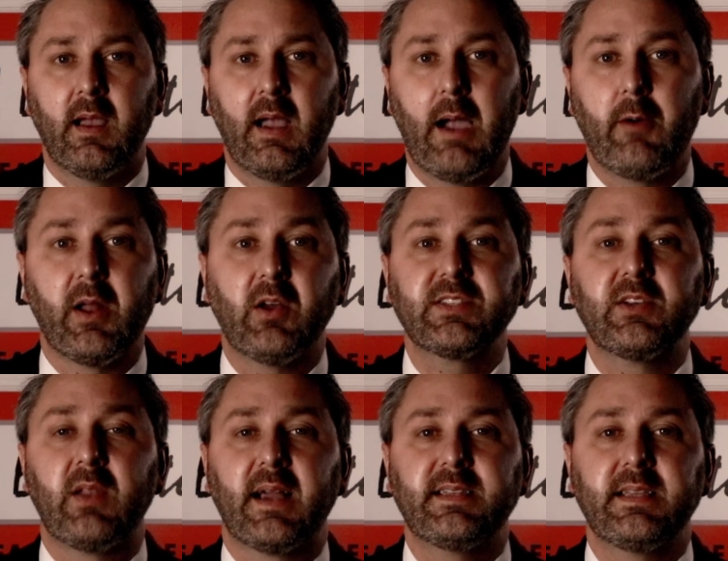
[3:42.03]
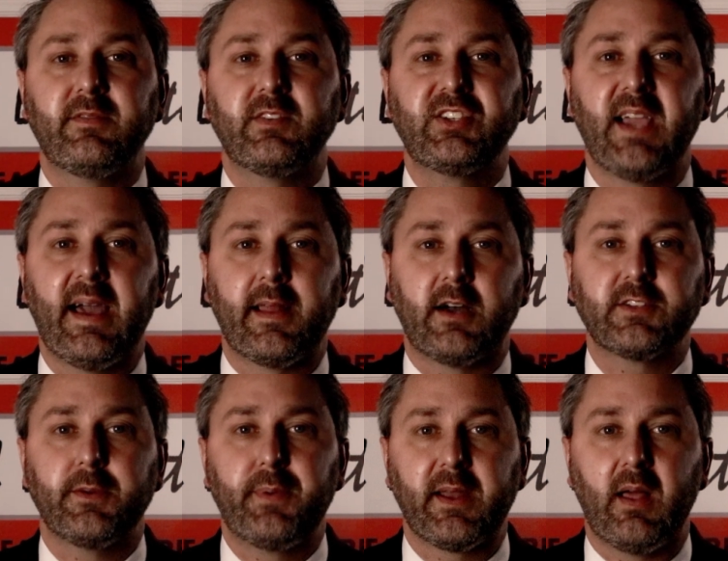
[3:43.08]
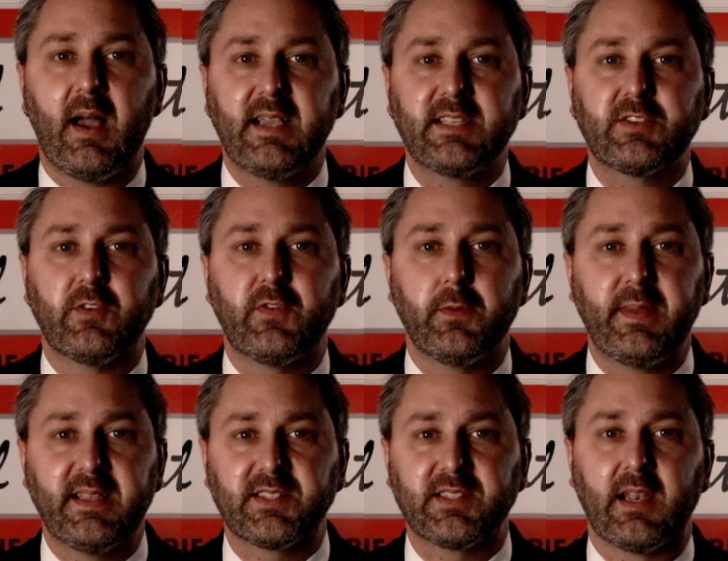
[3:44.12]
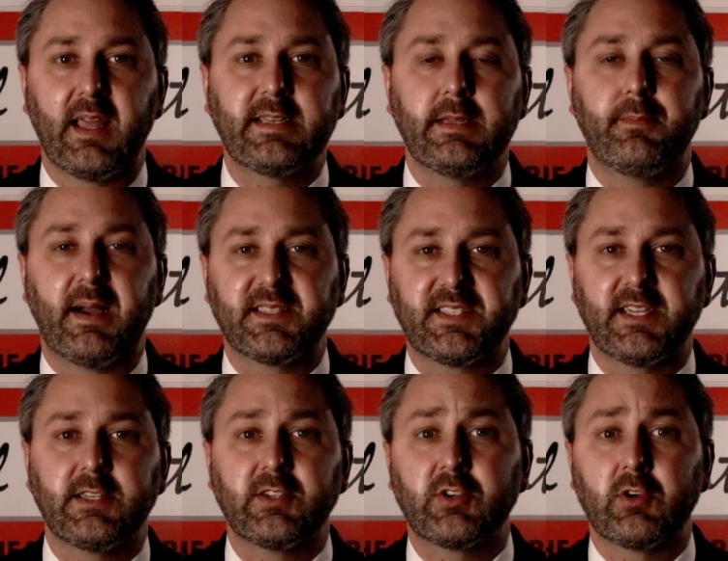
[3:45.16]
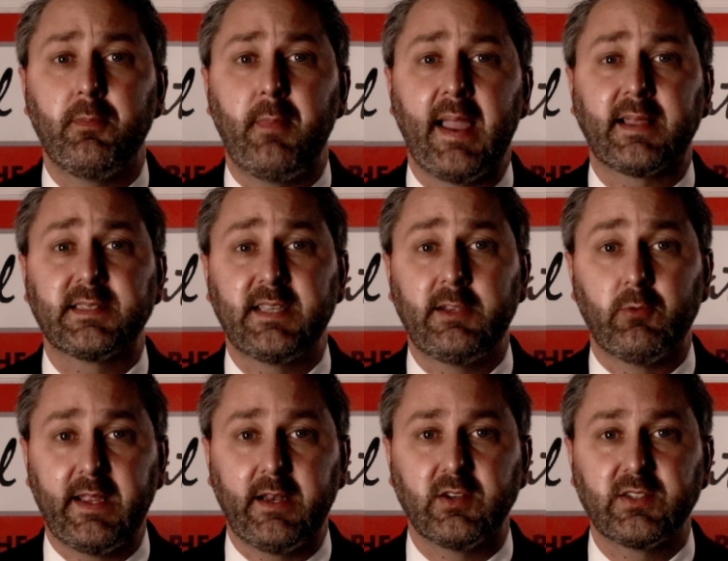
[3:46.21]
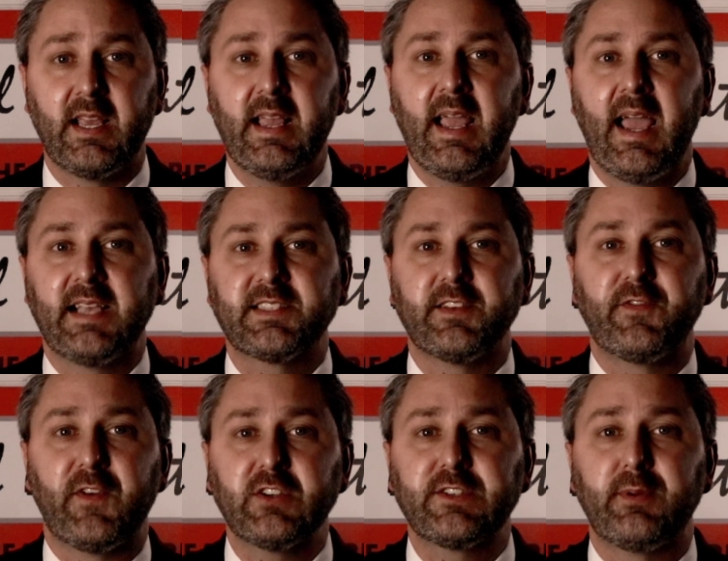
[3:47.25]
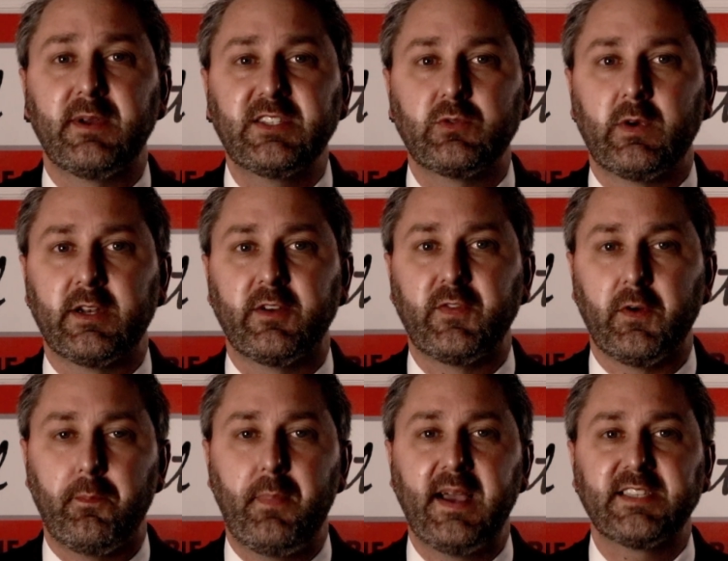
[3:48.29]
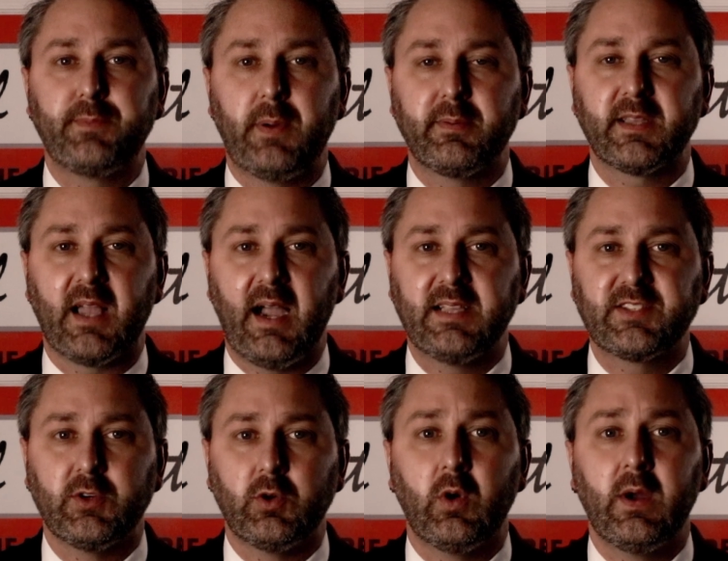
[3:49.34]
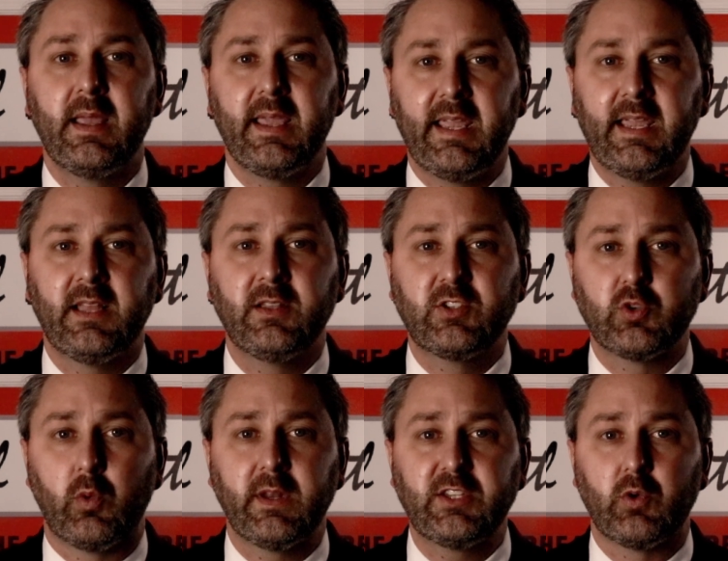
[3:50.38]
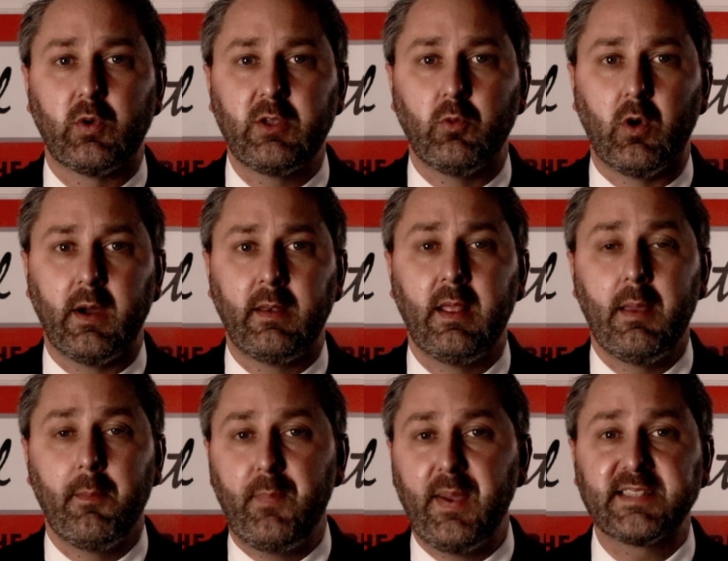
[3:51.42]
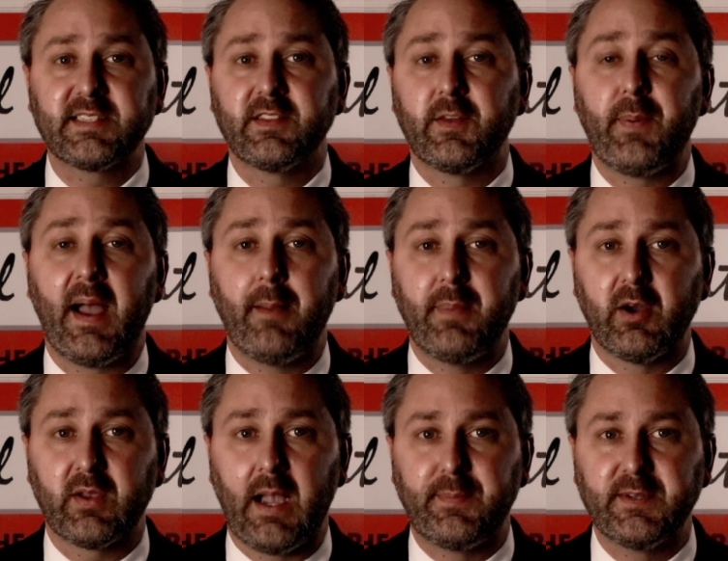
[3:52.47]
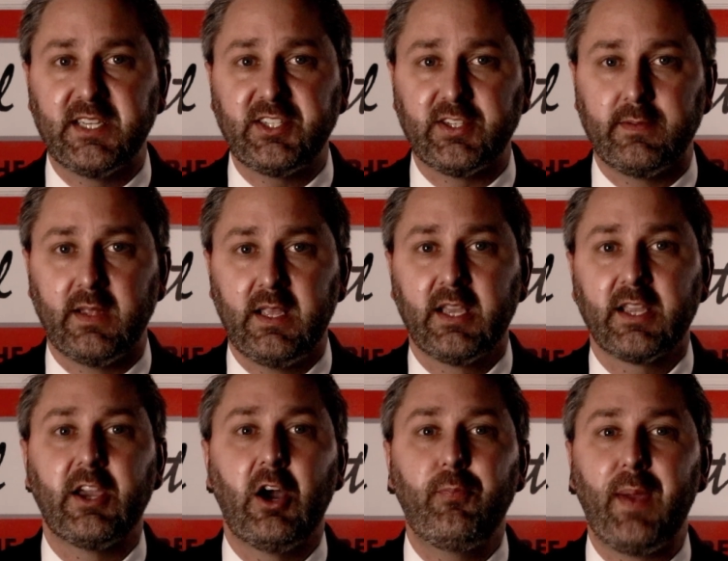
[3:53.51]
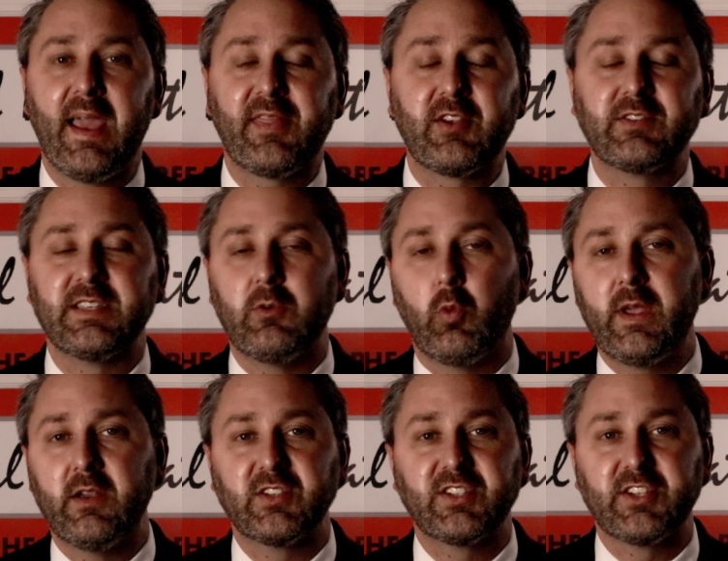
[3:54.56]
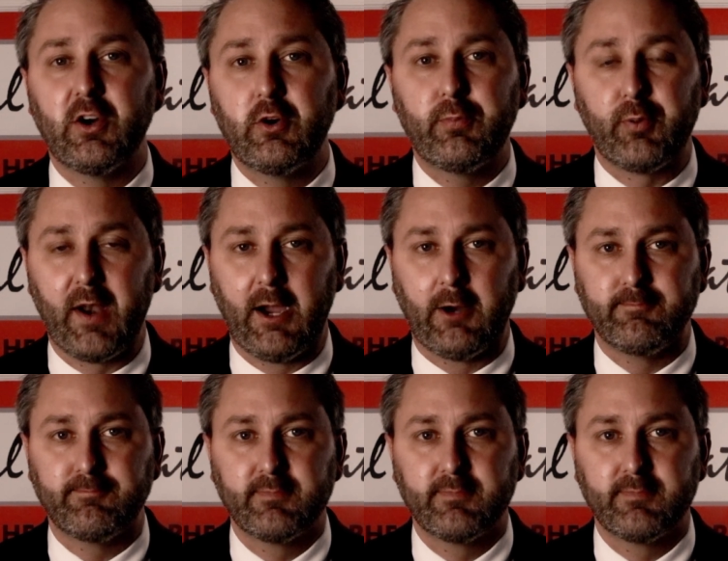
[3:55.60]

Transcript: I would also like to give a shout out to Petal High School for being selected by Signature Magazine readers as the first place winner for Best Public High School in 2021 Best of the Pine Belt competition. Go Panthers, and we are so proud.